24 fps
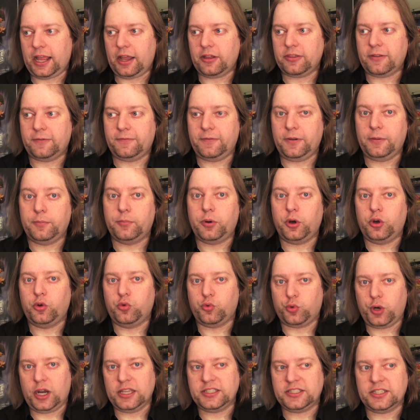how the film
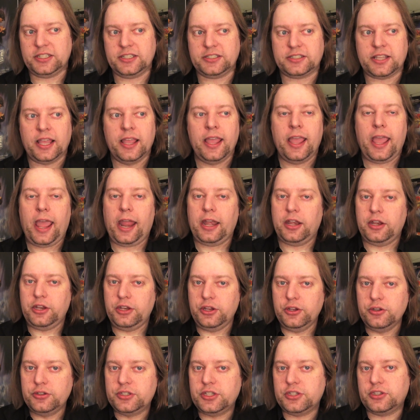progresses and
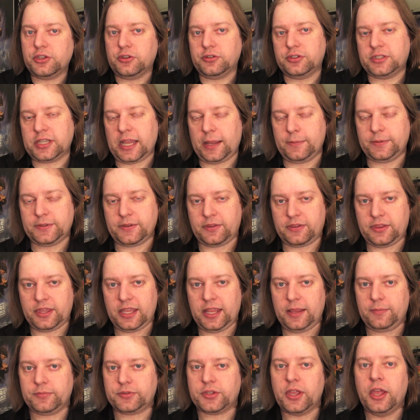uses those types of
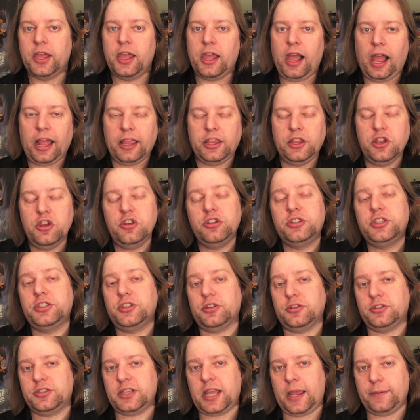themes and uses
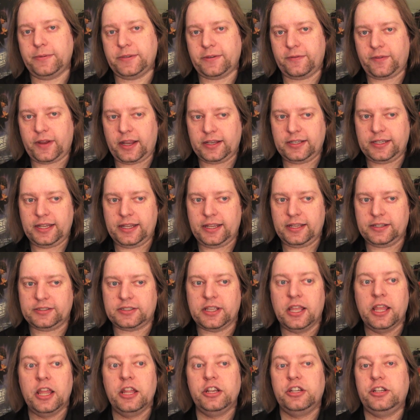those types of
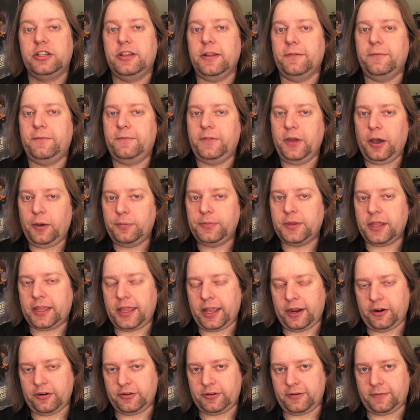ideas to develop the
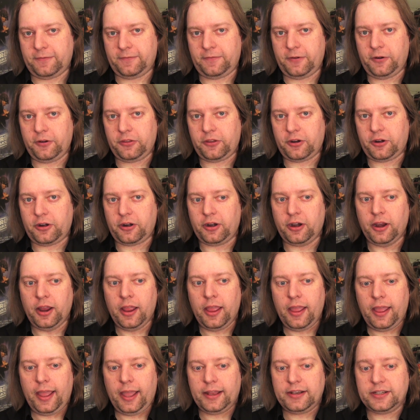character further,
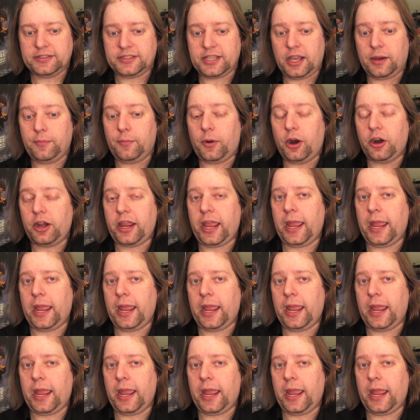and just how Mark